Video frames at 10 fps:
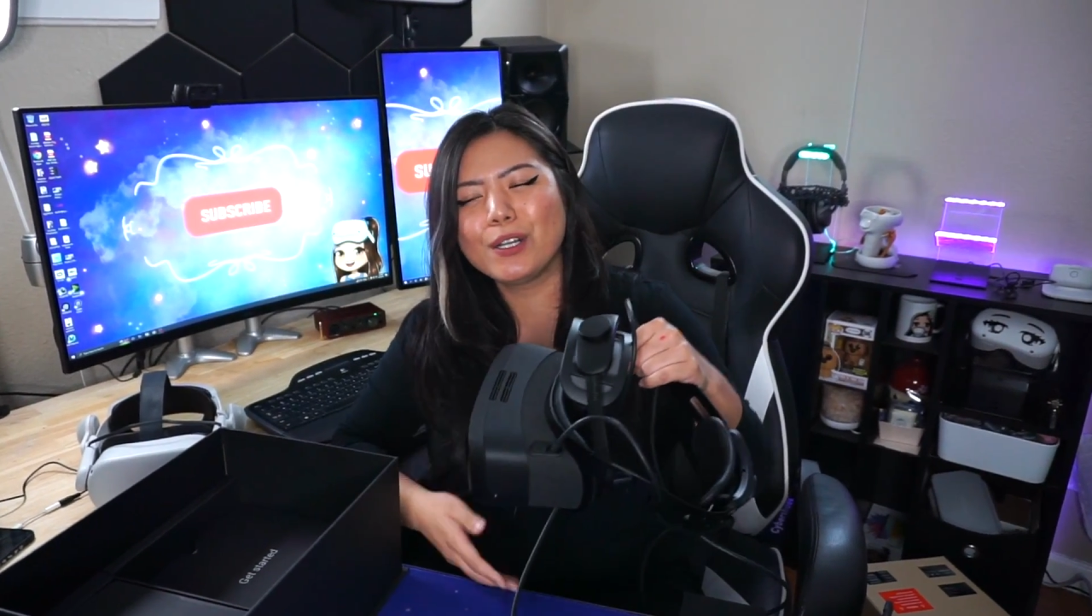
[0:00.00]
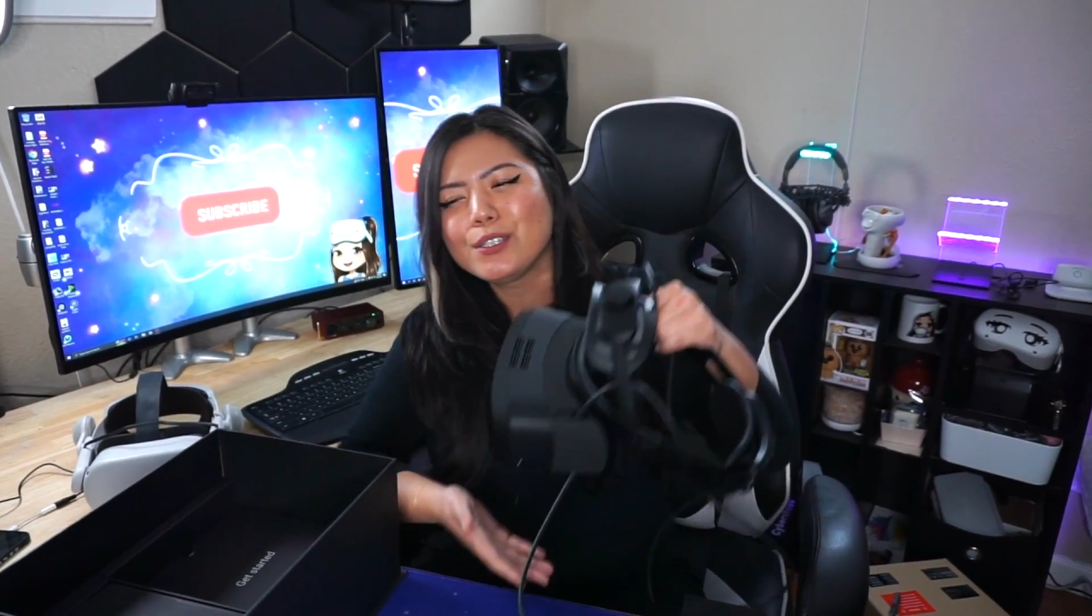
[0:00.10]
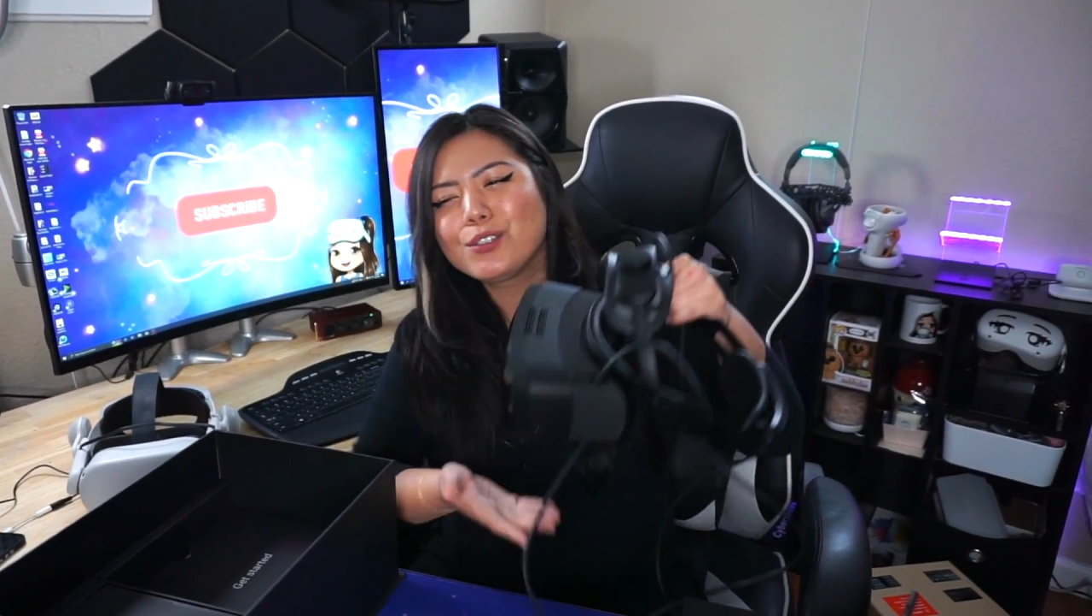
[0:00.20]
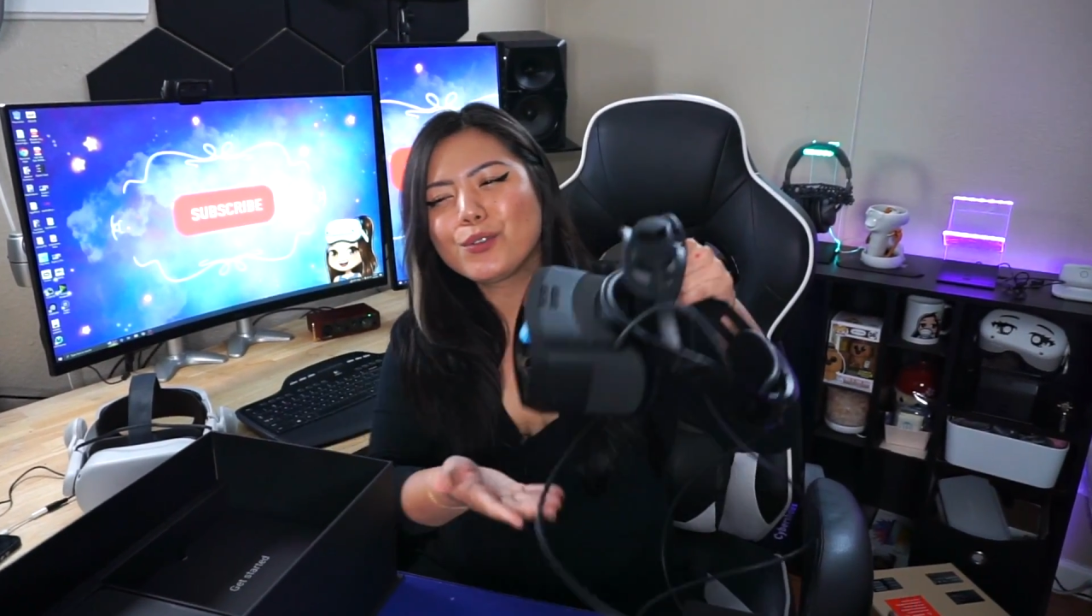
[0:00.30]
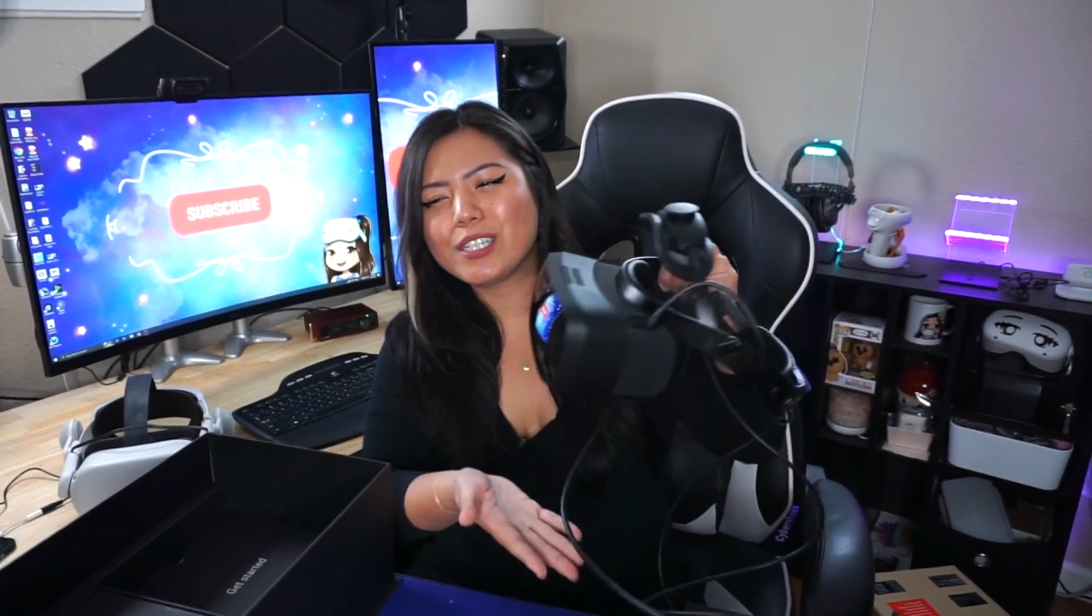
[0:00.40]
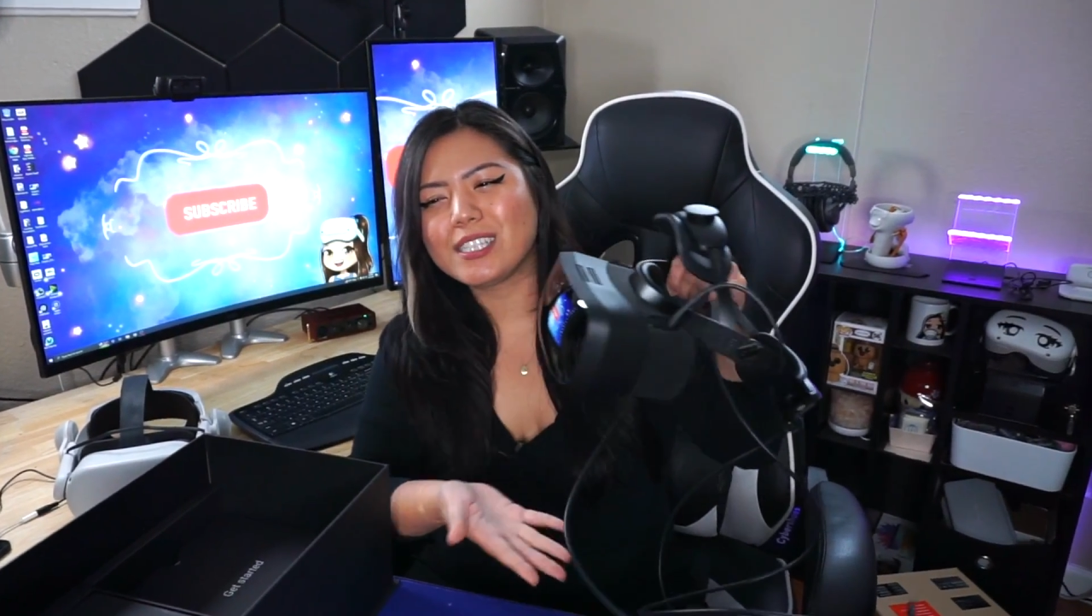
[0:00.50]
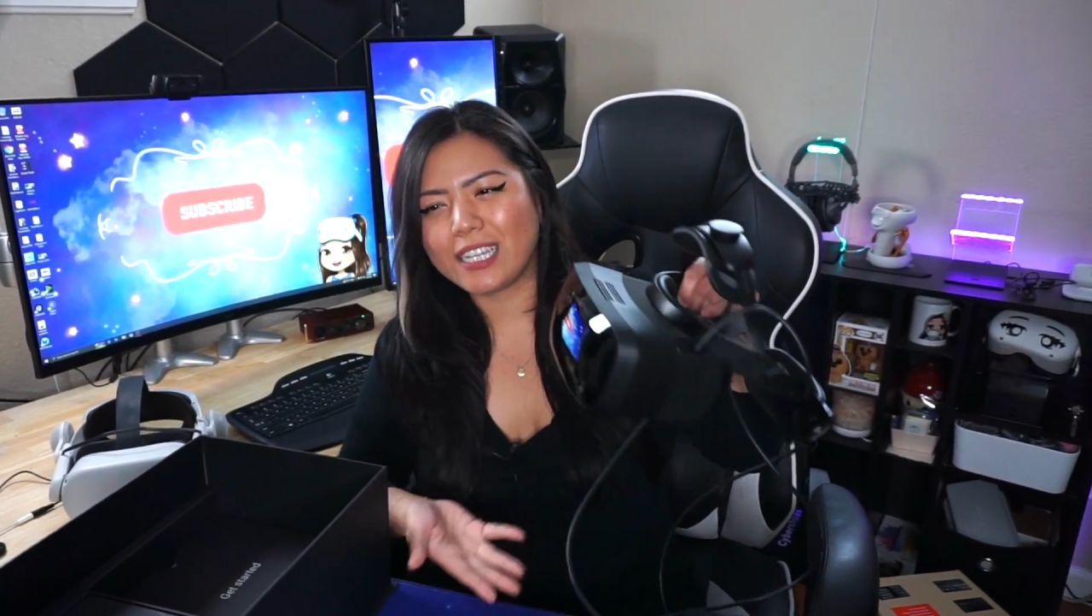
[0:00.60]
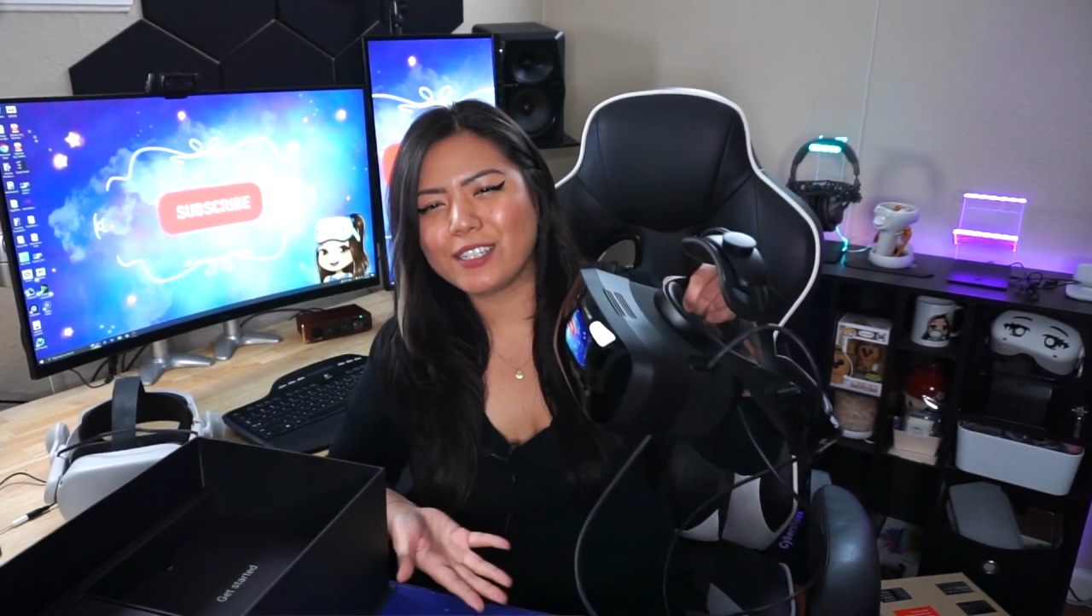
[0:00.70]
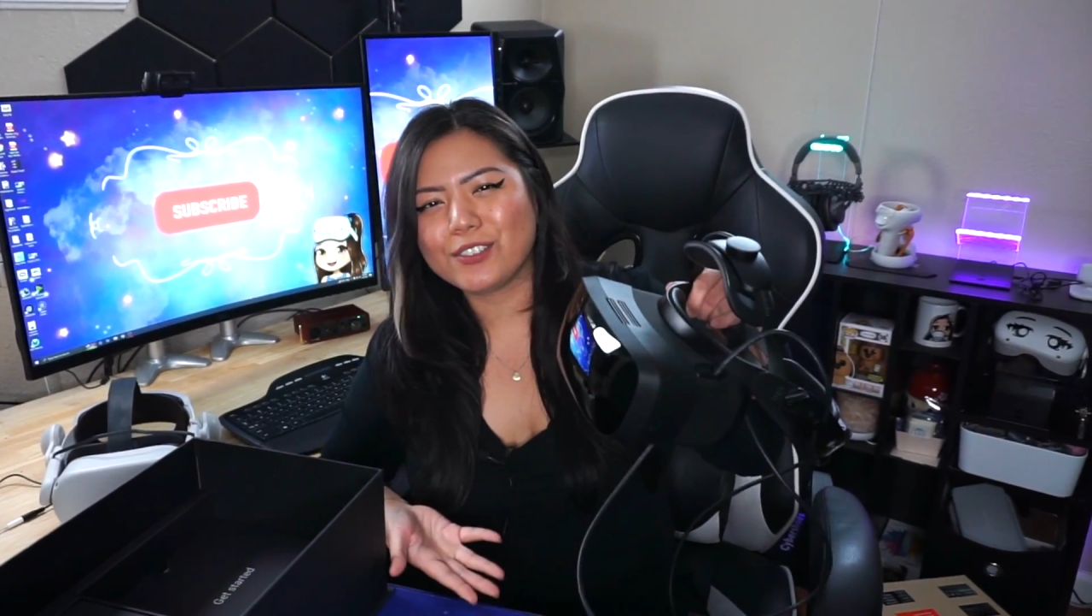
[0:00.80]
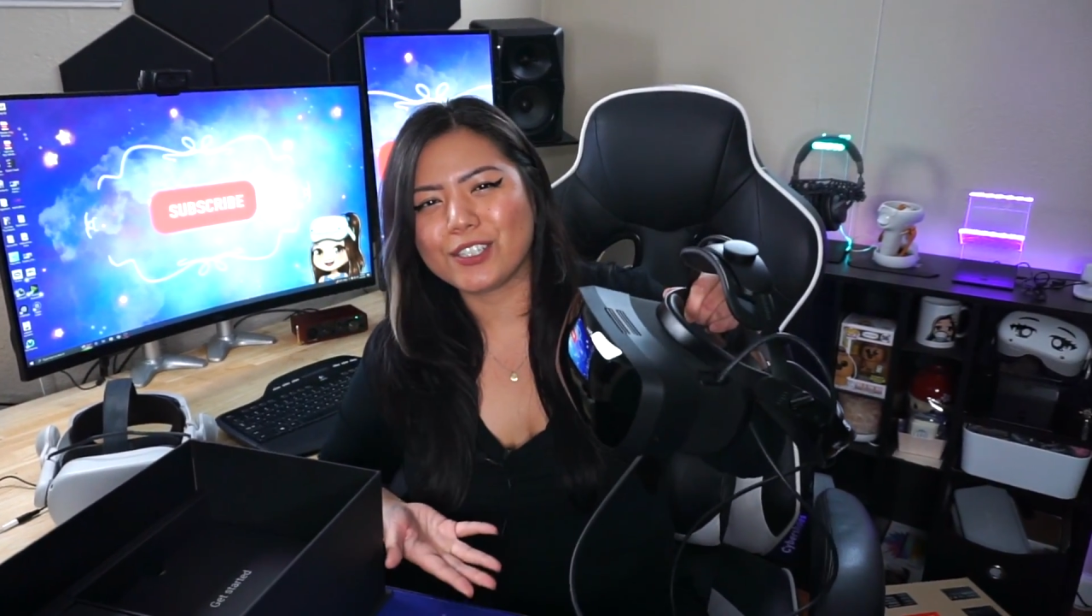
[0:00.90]
to the
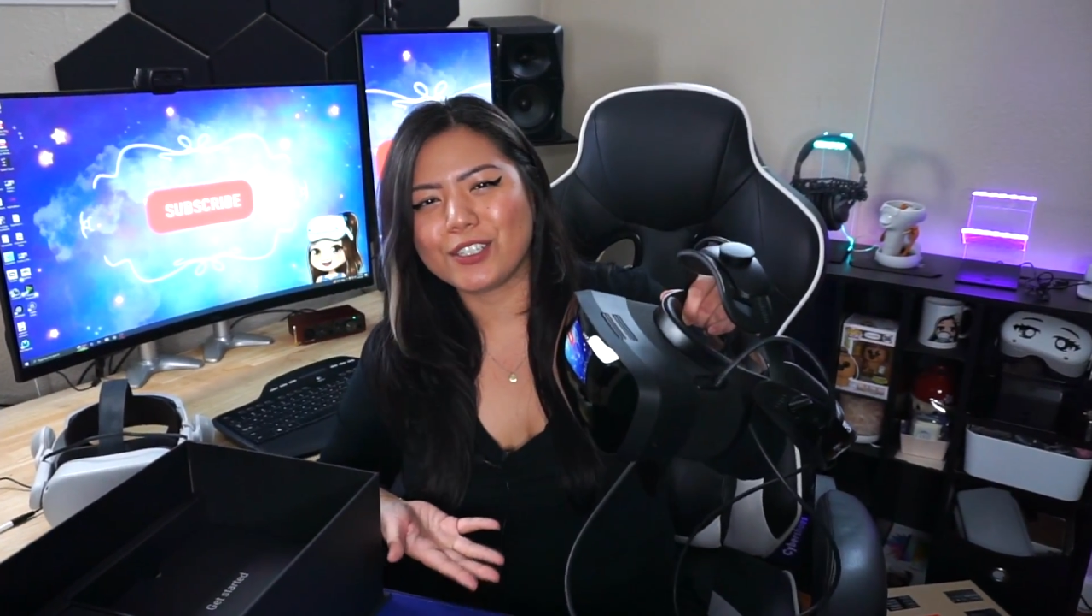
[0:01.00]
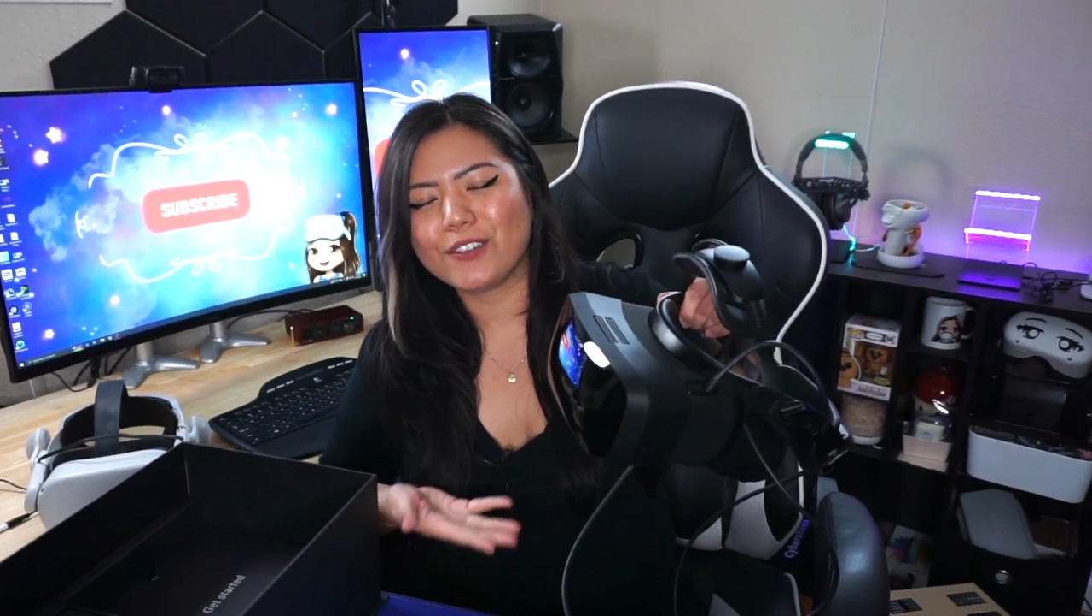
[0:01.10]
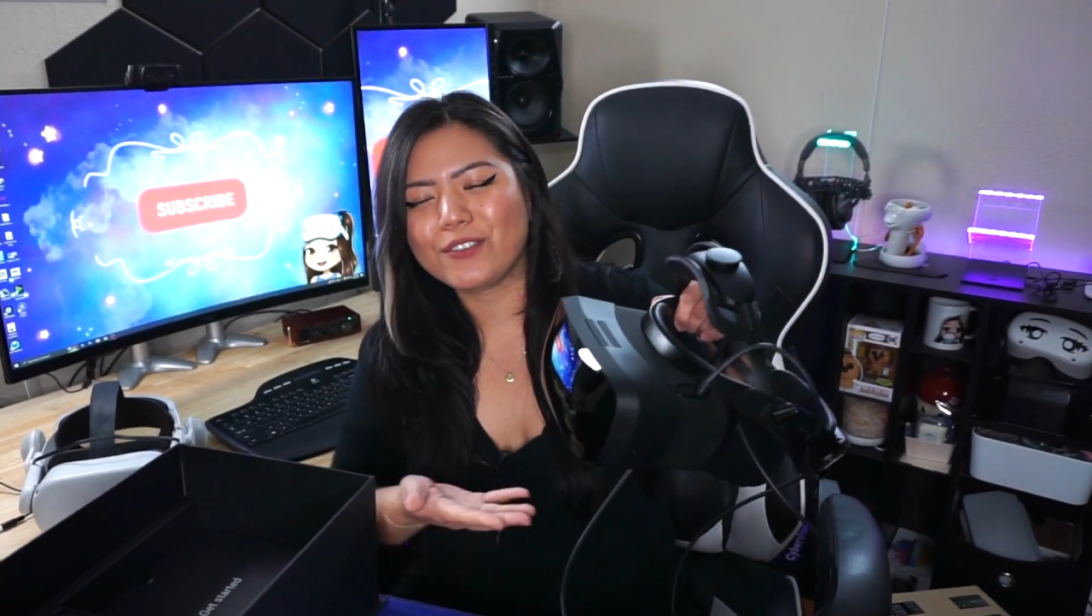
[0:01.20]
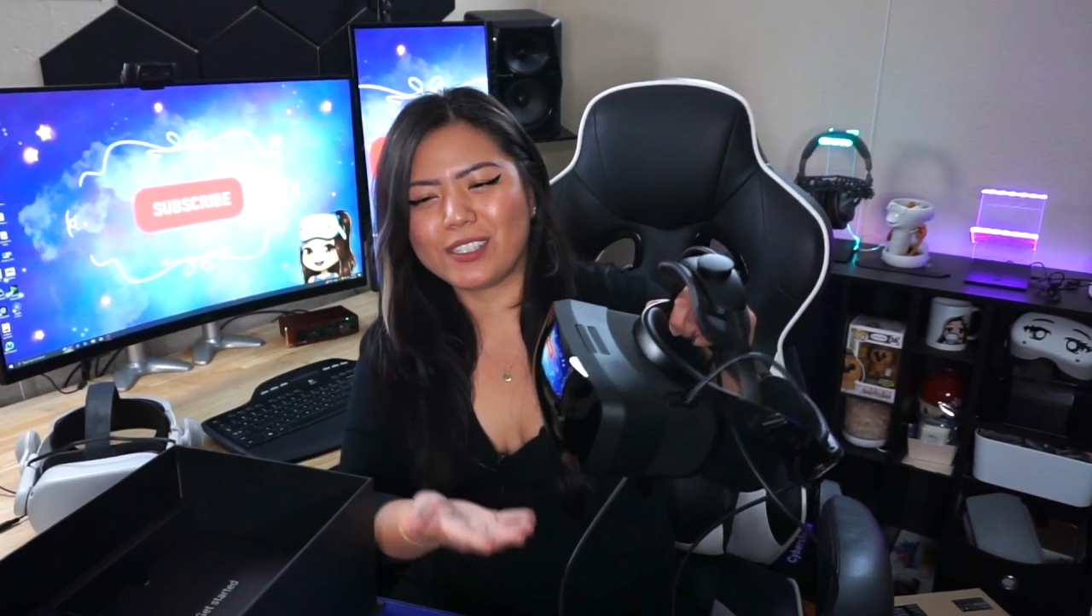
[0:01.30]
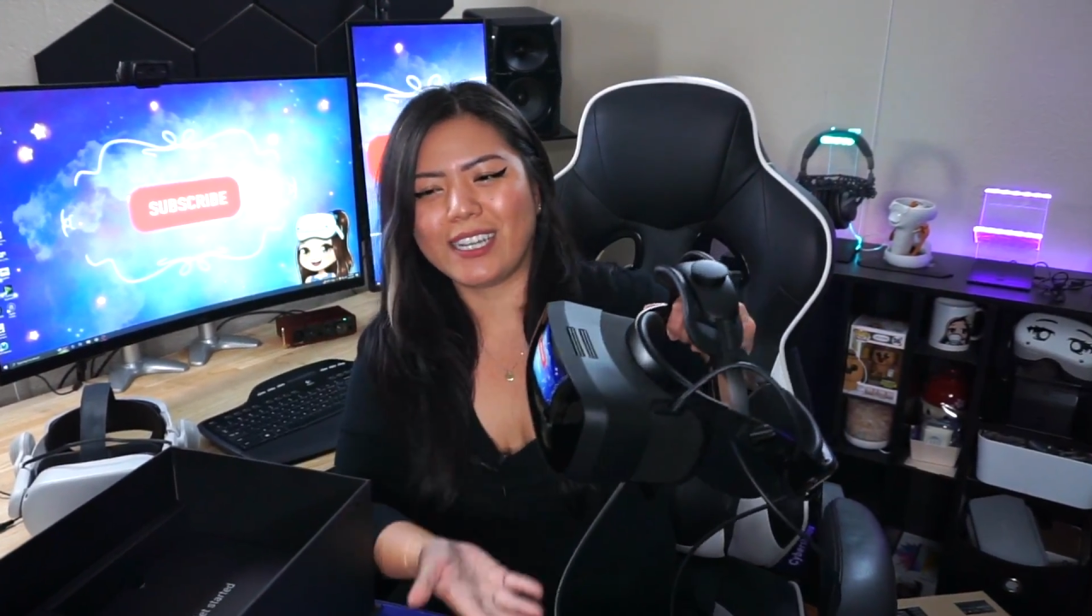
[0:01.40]
standard of this